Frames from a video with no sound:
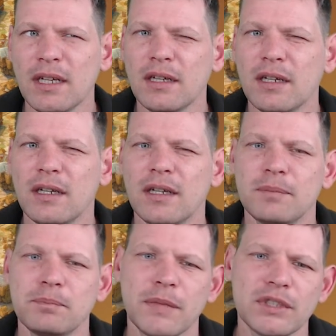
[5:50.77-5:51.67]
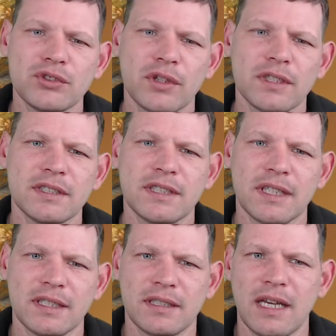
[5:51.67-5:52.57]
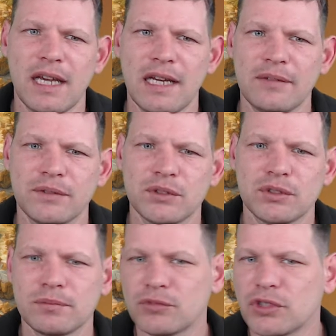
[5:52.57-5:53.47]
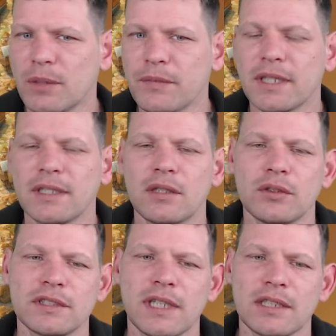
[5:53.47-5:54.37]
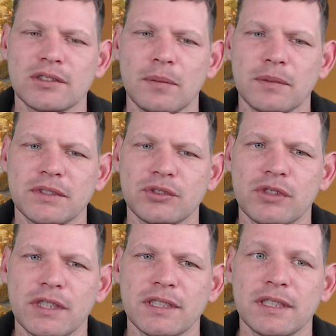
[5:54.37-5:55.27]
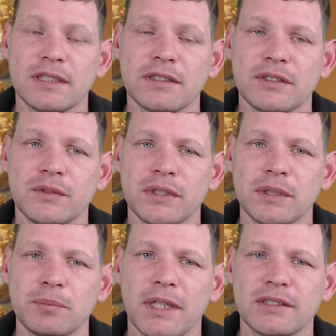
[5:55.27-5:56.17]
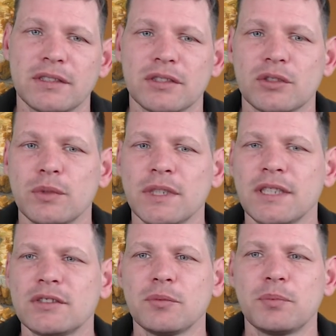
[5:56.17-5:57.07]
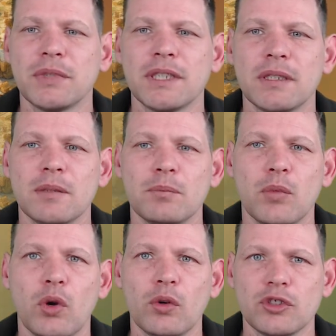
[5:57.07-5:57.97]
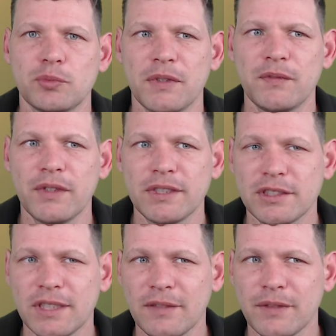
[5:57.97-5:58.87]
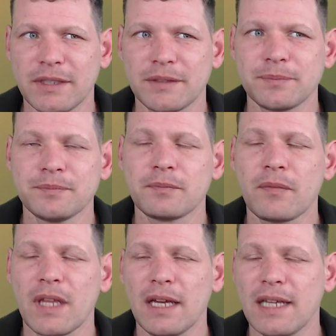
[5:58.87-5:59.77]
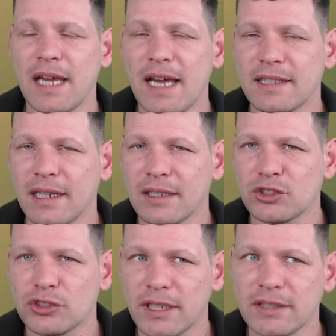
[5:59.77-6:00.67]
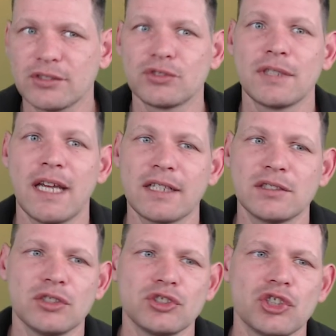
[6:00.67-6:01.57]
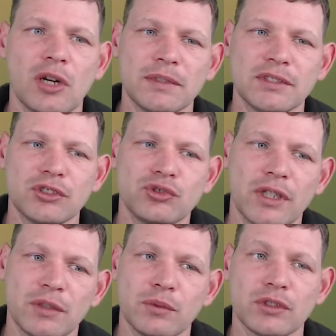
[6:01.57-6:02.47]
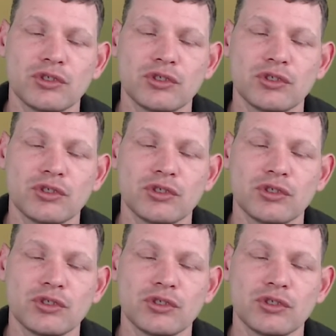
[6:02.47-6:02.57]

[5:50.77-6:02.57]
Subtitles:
Midjourney did have something that looks like Thomas the train in 3 pictures. So we need to be more specific and add like it's actually Thomas the train we're